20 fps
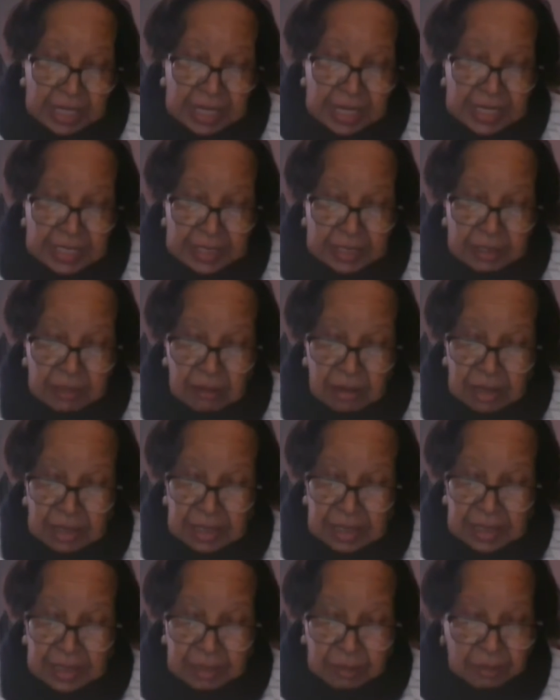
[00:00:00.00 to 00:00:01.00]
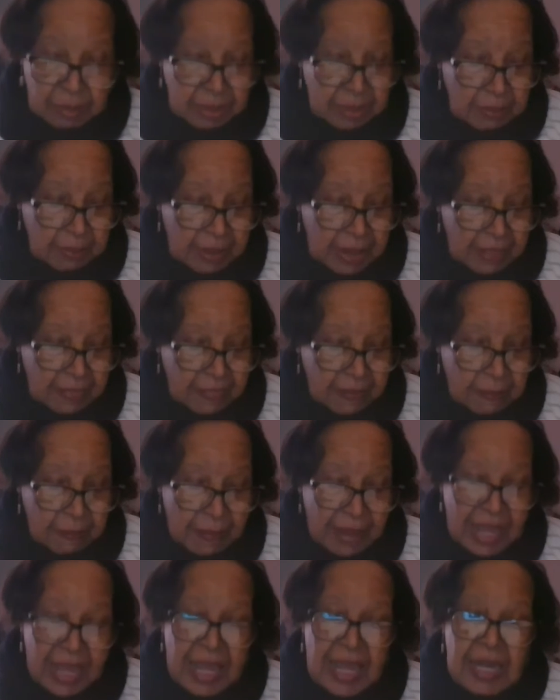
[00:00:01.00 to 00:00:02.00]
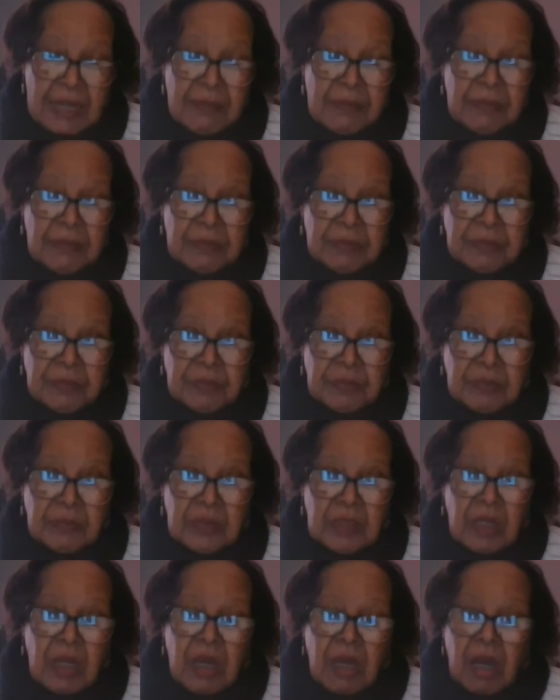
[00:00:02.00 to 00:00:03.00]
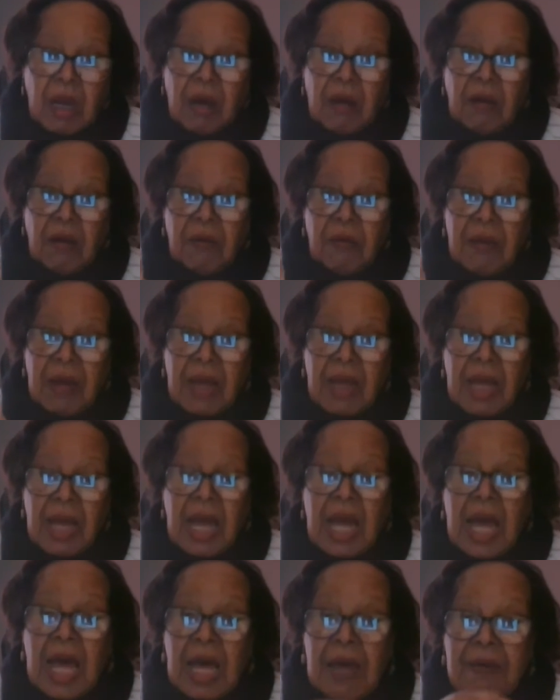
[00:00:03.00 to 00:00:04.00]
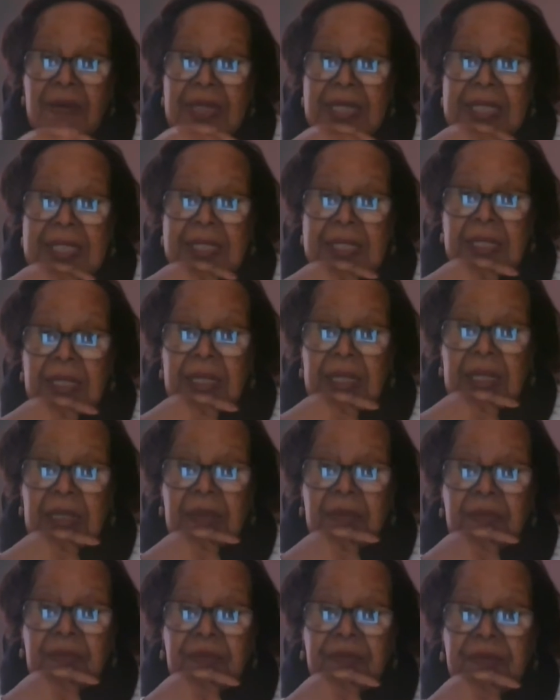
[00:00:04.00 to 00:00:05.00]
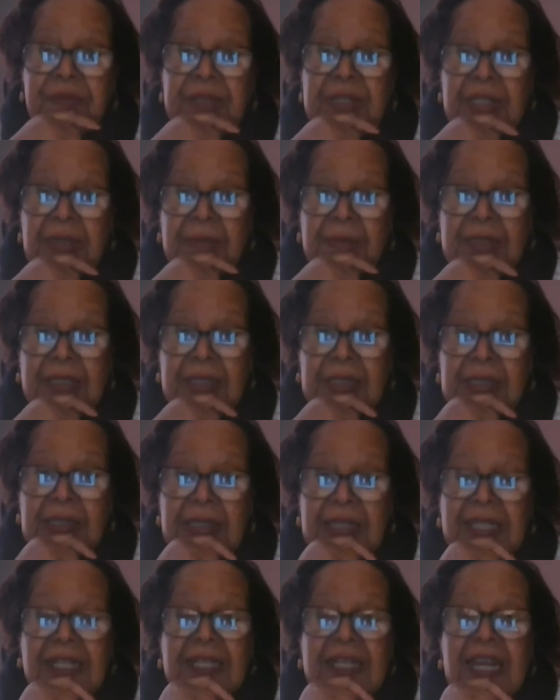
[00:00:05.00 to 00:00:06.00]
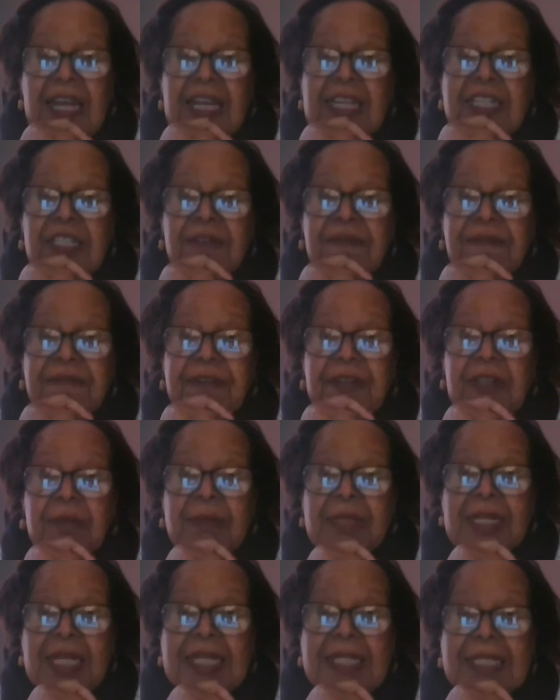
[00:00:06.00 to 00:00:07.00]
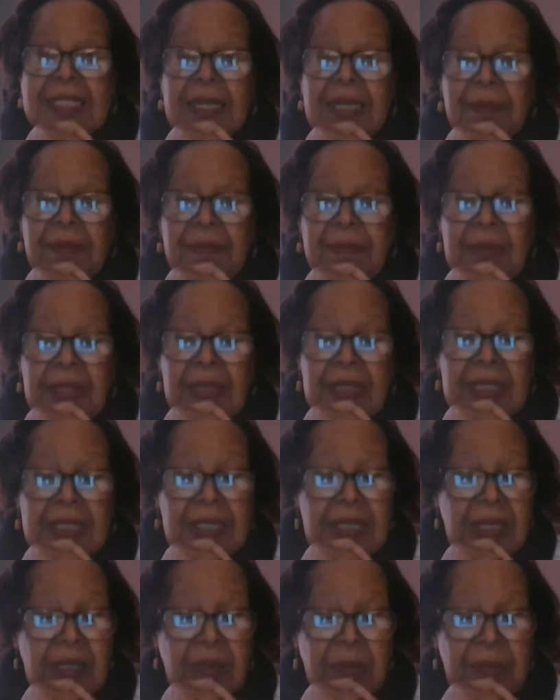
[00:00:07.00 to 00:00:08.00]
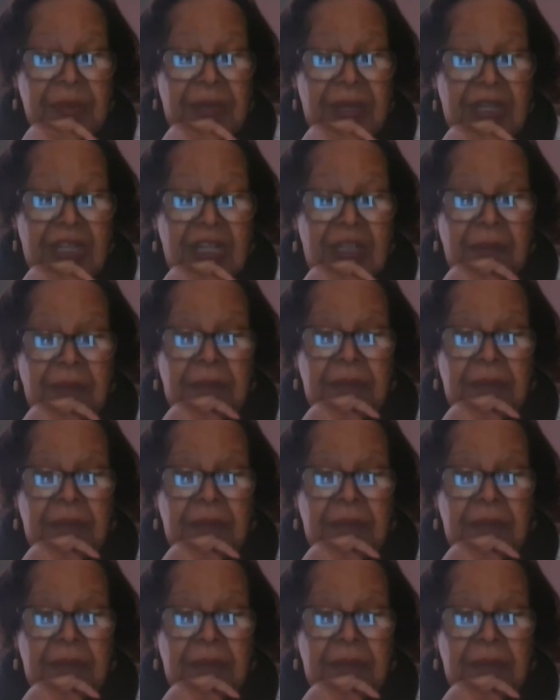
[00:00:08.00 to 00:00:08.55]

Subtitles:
Let's talk a little bit about the man. Oh, how is the National Freedom Day celebrated?